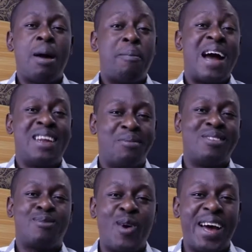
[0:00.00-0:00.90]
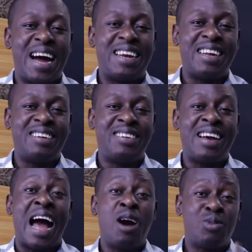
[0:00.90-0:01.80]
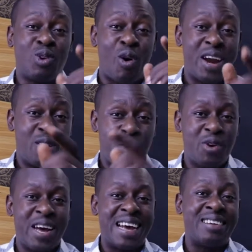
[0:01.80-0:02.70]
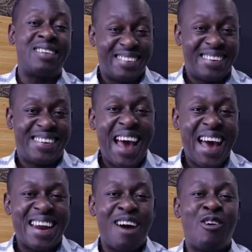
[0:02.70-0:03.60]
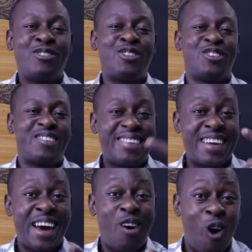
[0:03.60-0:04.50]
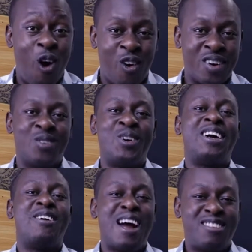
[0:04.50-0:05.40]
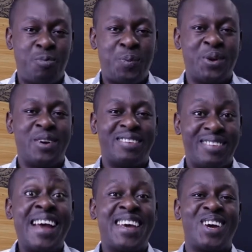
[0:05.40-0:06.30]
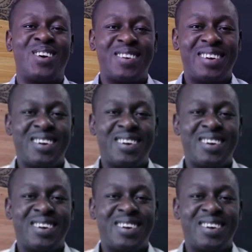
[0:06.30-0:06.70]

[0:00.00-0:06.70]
My name is Gboyega Adedeji. I hope to connect with you again. Till then, I want you to stay on with the right spirit. Thank you.